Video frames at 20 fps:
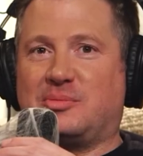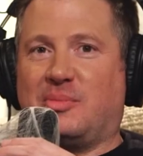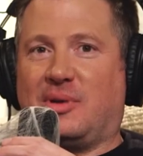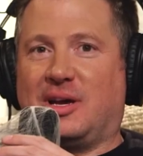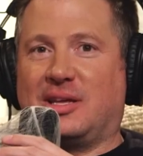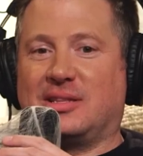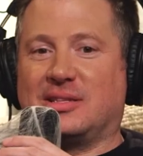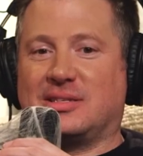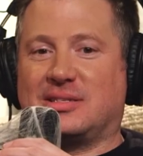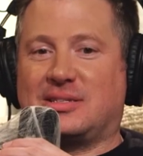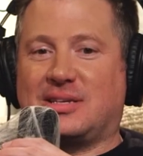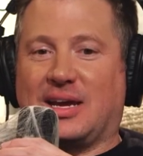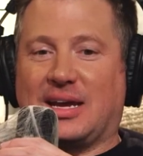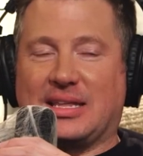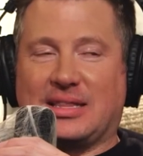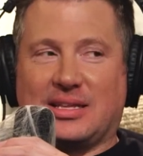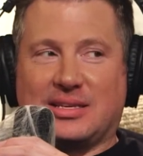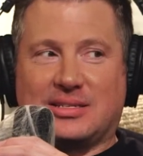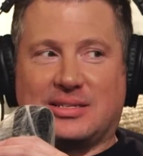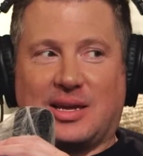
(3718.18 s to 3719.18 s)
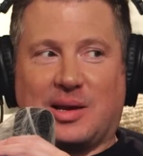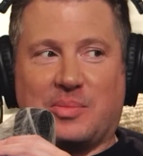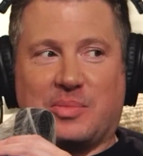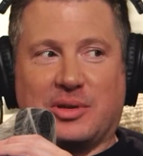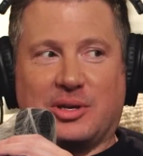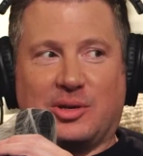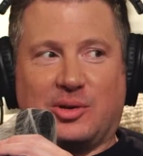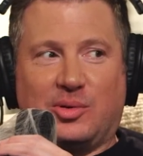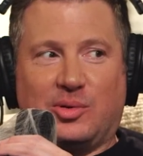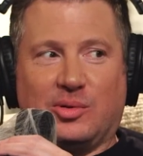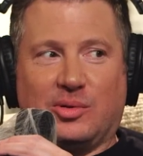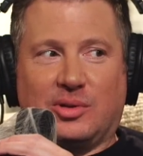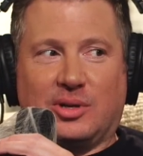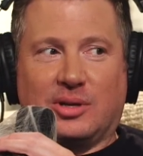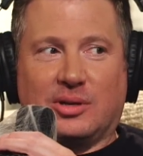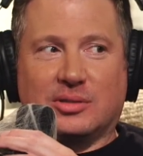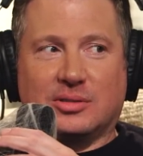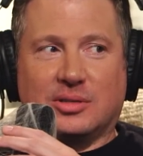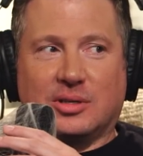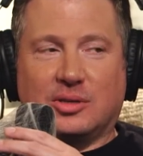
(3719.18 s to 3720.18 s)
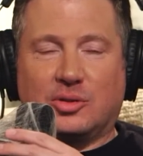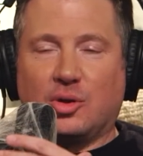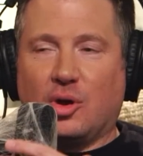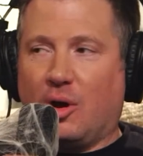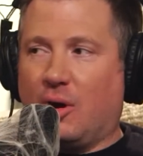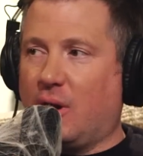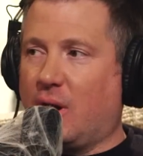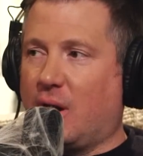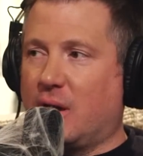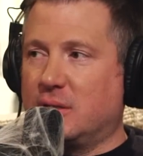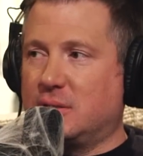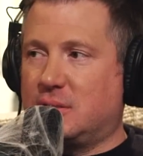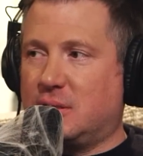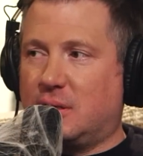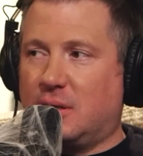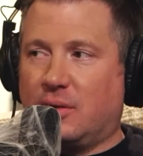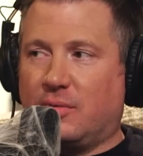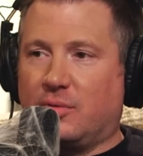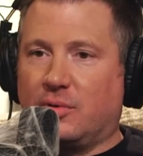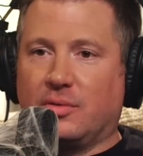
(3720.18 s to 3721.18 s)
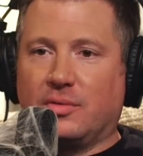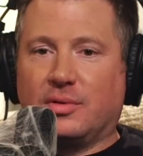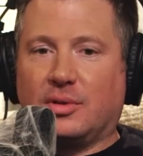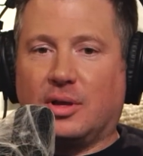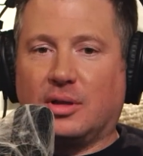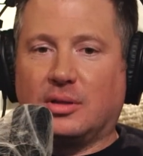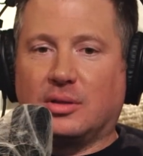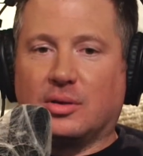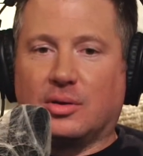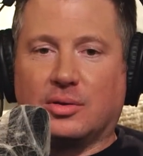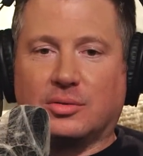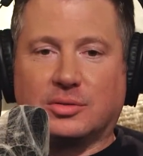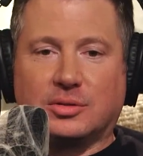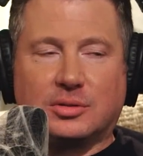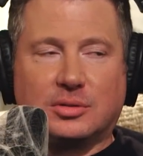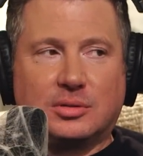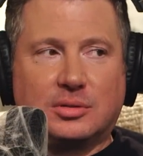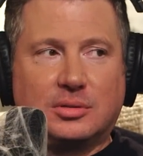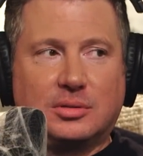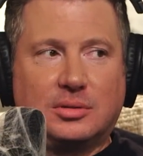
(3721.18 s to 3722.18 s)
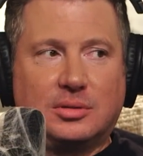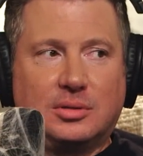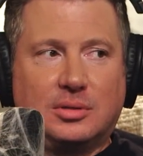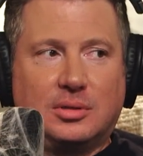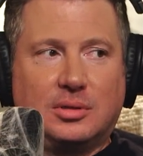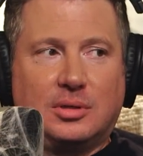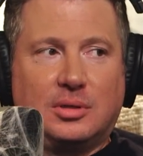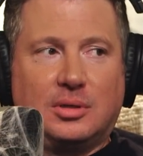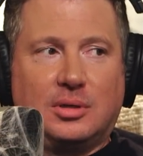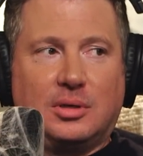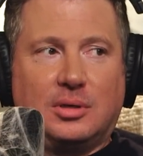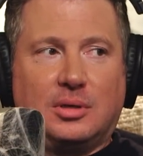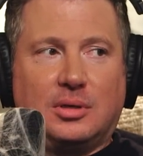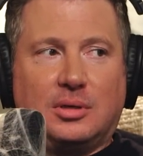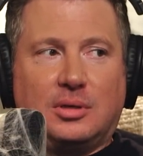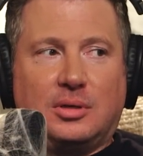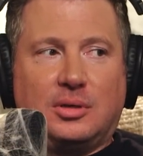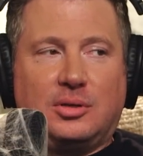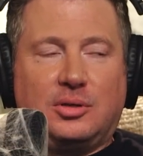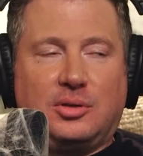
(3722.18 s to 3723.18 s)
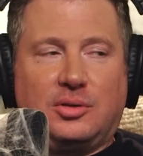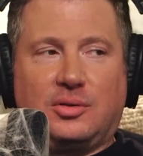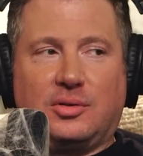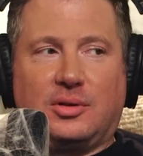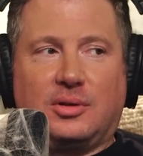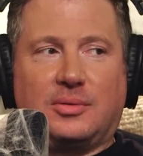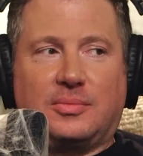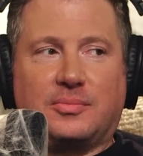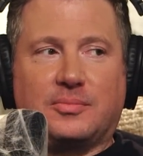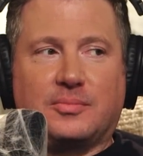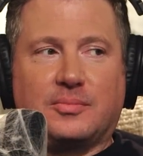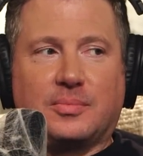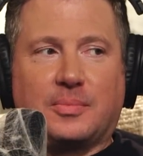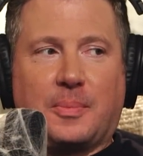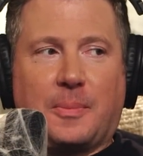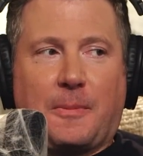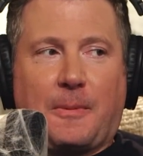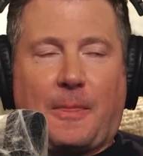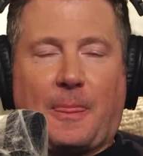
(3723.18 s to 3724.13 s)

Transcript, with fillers: mine the second they stopped being cool, and I was like, no, guys, I never even liked those. They stopped being cool.